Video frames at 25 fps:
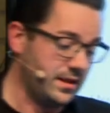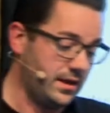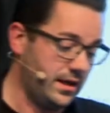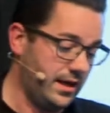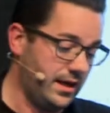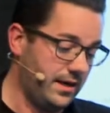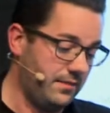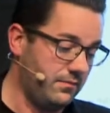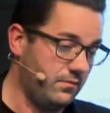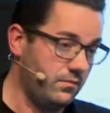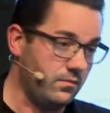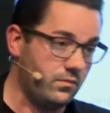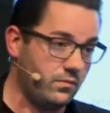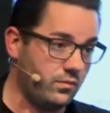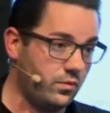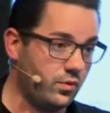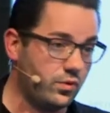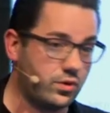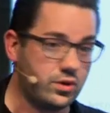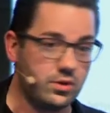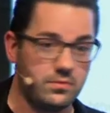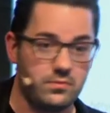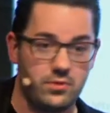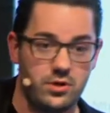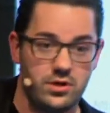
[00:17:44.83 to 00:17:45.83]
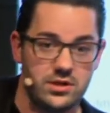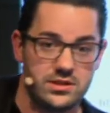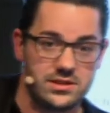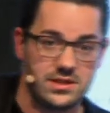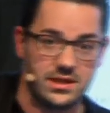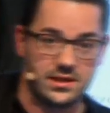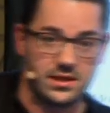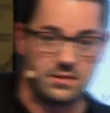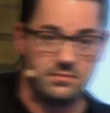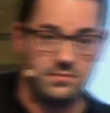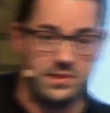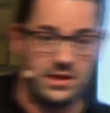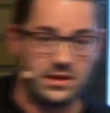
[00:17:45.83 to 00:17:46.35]
WooCommerce,
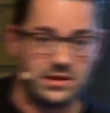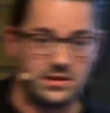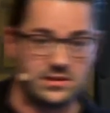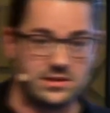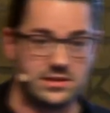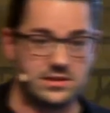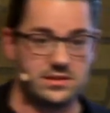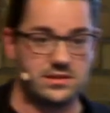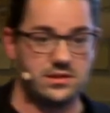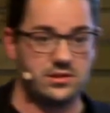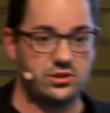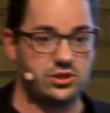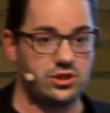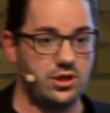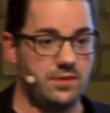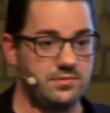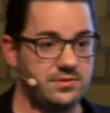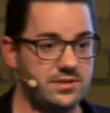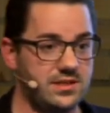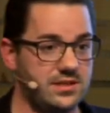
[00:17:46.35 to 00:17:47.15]
like the biggest shop